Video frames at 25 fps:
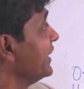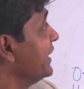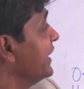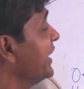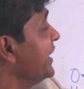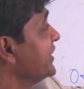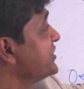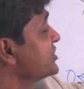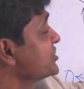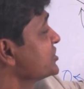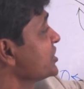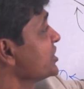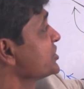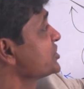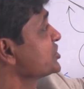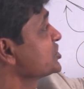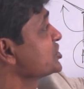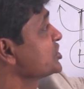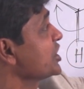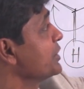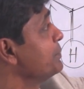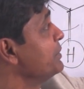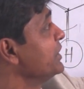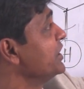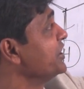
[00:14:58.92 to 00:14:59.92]
its
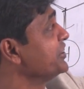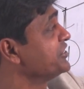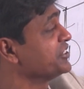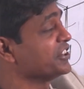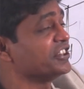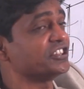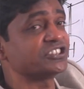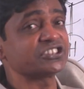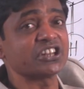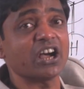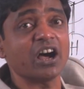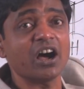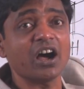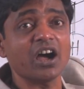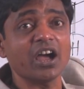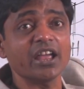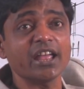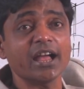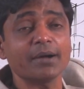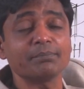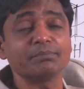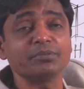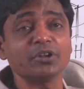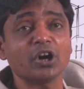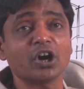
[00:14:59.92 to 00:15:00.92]
stability is high,
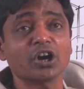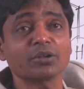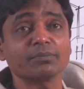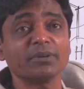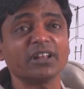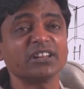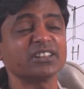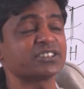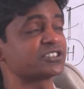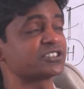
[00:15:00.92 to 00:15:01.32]
abnormal